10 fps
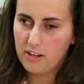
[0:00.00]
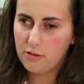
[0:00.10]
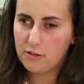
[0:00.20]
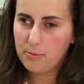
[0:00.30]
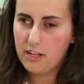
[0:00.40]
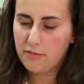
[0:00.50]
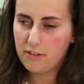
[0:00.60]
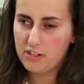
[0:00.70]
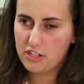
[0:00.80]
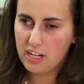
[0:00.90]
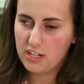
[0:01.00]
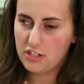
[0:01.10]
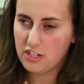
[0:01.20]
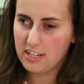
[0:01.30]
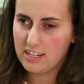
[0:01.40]
Google Play for
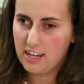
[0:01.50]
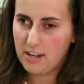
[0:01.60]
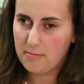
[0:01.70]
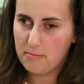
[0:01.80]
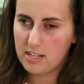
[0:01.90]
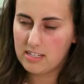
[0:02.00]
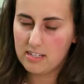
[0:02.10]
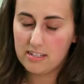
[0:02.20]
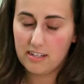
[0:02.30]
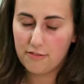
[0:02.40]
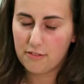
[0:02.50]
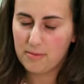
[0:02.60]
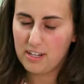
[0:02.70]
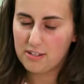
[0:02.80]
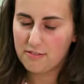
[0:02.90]
Education makes it easy
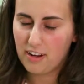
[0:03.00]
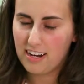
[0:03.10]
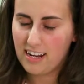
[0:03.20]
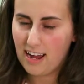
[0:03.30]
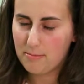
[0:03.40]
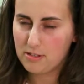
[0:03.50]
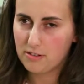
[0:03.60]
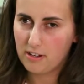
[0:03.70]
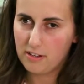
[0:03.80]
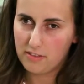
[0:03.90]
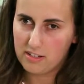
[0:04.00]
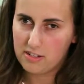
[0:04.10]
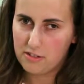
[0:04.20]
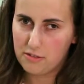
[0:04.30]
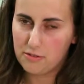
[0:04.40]
for me to find apps that are
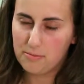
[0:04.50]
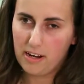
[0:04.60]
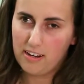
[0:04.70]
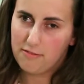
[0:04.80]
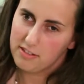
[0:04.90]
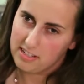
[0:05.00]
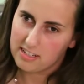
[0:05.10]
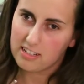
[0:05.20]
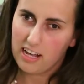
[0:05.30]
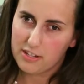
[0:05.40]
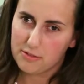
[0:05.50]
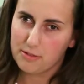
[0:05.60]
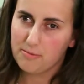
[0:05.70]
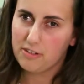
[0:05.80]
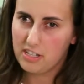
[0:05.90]
relevant to my physics
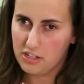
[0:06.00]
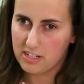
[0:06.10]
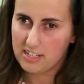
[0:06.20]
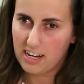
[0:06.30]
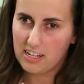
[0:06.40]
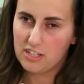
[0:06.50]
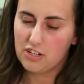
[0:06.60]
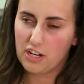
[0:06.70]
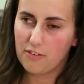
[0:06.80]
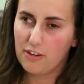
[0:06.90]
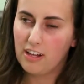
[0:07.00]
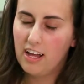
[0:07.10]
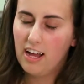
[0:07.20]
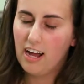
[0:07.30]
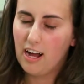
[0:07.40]
classroom for teaching science in
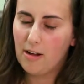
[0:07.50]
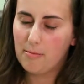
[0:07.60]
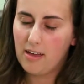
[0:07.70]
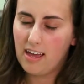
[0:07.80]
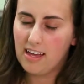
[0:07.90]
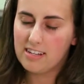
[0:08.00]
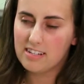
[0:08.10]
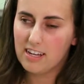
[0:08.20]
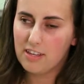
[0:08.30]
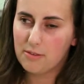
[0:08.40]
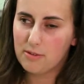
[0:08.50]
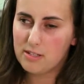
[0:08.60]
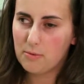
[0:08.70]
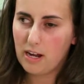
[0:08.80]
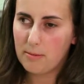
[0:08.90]
general. The
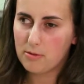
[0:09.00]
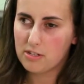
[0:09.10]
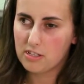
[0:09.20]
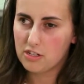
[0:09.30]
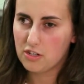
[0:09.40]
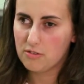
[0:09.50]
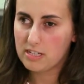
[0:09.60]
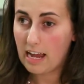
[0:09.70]
reason why I personally chose